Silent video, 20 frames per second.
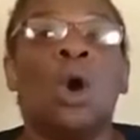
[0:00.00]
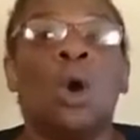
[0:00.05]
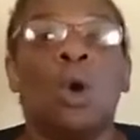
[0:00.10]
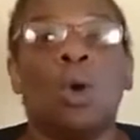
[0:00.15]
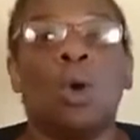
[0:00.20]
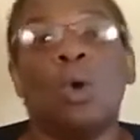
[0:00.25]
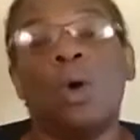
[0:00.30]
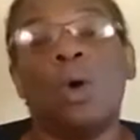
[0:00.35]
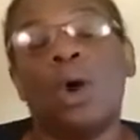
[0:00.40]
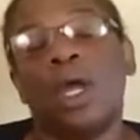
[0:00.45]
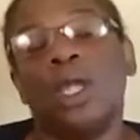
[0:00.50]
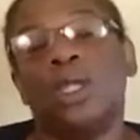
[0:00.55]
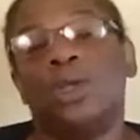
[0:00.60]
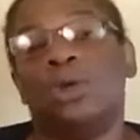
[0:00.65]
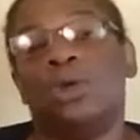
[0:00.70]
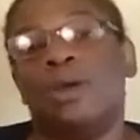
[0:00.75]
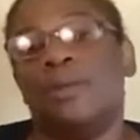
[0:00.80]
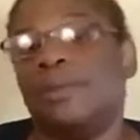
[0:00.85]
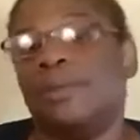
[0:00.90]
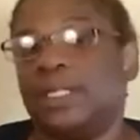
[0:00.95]
Or you
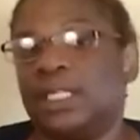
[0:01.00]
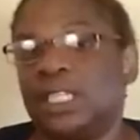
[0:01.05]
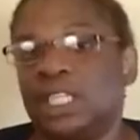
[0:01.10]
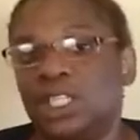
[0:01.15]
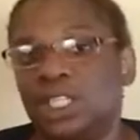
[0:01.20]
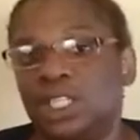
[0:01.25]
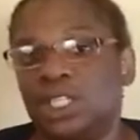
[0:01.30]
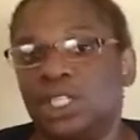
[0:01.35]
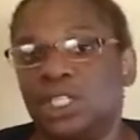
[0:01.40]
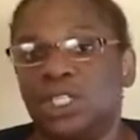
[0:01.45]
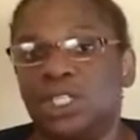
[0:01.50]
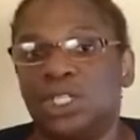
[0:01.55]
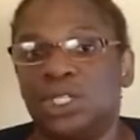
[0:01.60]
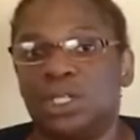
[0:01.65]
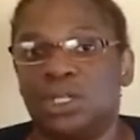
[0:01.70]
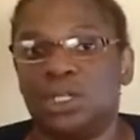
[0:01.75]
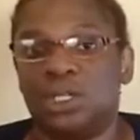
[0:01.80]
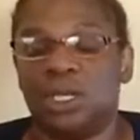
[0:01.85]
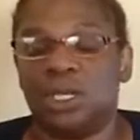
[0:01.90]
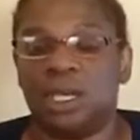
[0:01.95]
can petition to
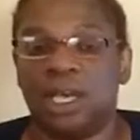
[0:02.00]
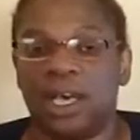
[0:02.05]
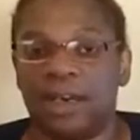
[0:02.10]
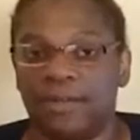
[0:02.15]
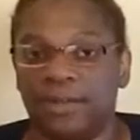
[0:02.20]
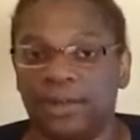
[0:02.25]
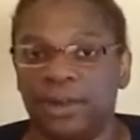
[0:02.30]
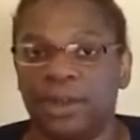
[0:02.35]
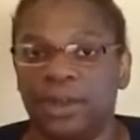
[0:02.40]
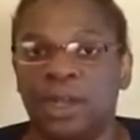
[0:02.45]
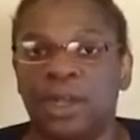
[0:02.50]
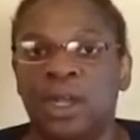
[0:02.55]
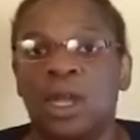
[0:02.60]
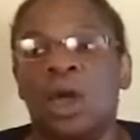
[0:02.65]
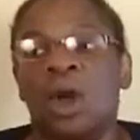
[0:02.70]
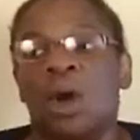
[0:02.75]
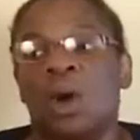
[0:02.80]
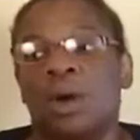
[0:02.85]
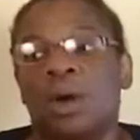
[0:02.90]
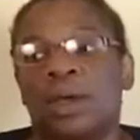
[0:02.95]
the governor
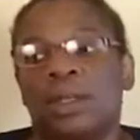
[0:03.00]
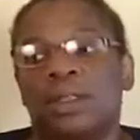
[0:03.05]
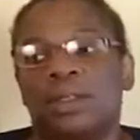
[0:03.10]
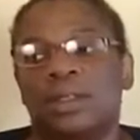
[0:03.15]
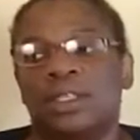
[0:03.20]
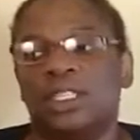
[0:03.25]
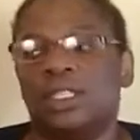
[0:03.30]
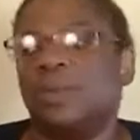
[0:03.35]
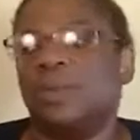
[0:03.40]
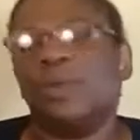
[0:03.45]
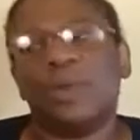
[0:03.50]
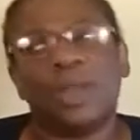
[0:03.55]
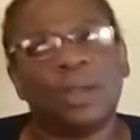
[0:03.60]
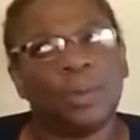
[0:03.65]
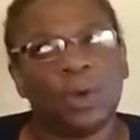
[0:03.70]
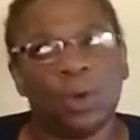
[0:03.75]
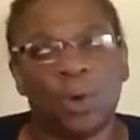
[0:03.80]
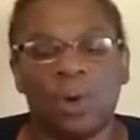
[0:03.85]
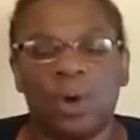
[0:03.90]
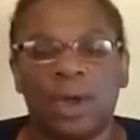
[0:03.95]
or the Supreme
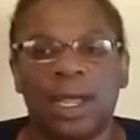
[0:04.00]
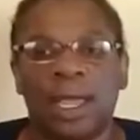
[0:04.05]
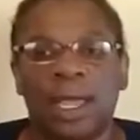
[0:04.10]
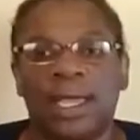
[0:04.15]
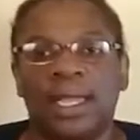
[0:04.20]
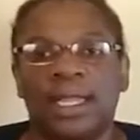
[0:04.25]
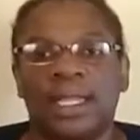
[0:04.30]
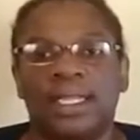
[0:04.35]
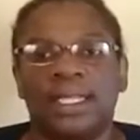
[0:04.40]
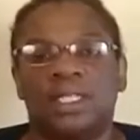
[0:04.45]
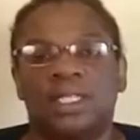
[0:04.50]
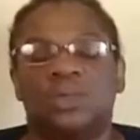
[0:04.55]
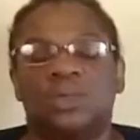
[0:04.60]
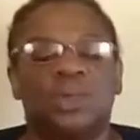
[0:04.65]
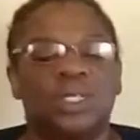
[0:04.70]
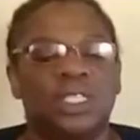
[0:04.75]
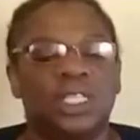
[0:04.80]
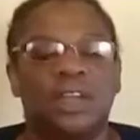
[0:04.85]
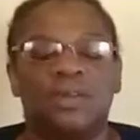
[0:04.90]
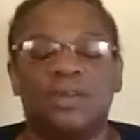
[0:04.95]
Court, is
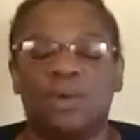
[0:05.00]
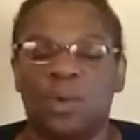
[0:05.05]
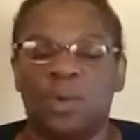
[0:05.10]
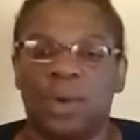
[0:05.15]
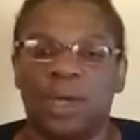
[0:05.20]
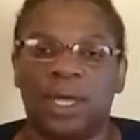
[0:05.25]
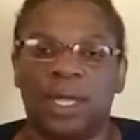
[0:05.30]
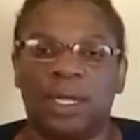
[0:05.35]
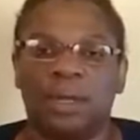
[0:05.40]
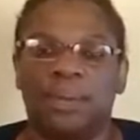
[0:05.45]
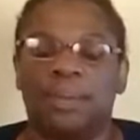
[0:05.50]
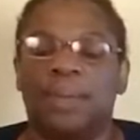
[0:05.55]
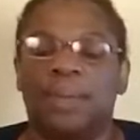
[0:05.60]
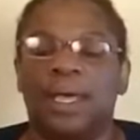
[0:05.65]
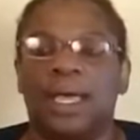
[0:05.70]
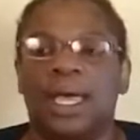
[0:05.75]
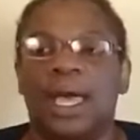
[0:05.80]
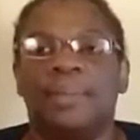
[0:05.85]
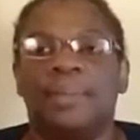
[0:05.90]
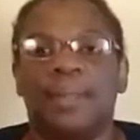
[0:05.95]
whichever one,
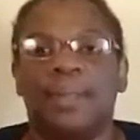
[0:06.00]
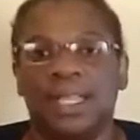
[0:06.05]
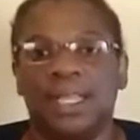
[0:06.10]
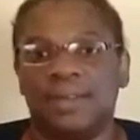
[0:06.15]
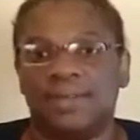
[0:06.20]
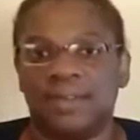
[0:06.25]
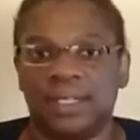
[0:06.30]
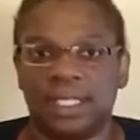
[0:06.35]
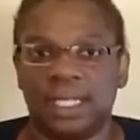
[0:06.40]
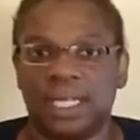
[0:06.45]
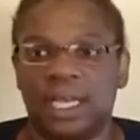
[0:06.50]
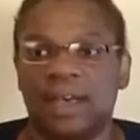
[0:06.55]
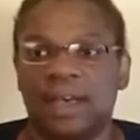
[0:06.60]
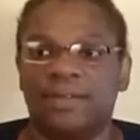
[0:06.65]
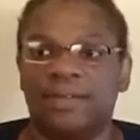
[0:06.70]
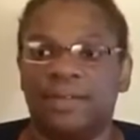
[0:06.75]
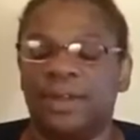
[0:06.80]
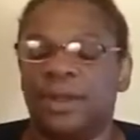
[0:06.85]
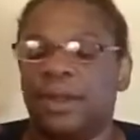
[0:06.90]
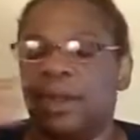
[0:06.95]
but I believe it's the
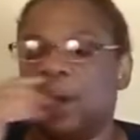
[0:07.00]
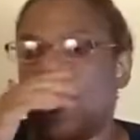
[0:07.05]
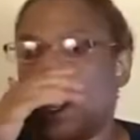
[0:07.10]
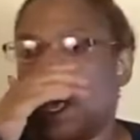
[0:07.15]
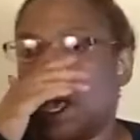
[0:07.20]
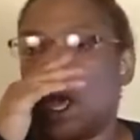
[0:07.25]
governor,